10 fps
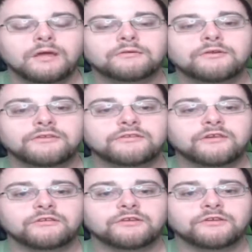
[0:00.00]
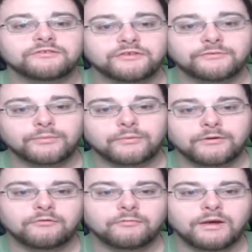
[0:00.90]
Greetings, Keishlings. Kishin Prime here
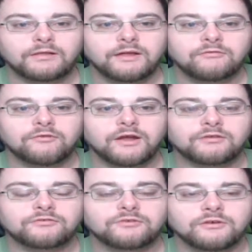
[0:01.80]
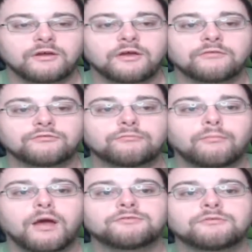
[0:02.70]
with my live reaction of
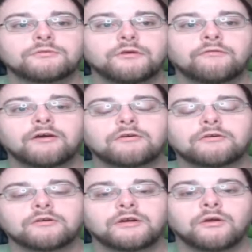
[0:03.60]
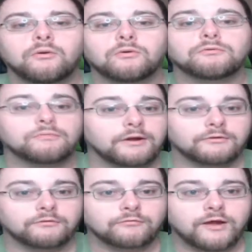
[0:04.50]
Shuumatsu no Valkyrie, or Record
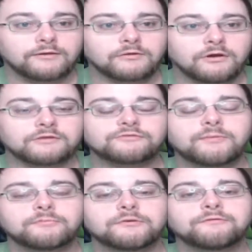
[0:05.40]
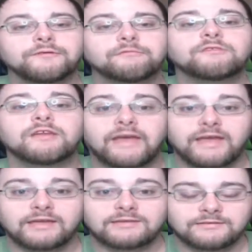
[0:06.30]
of Ragnarok, Chapter
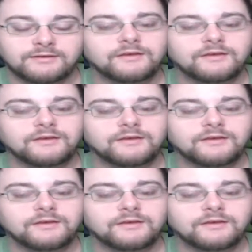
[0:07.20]
58.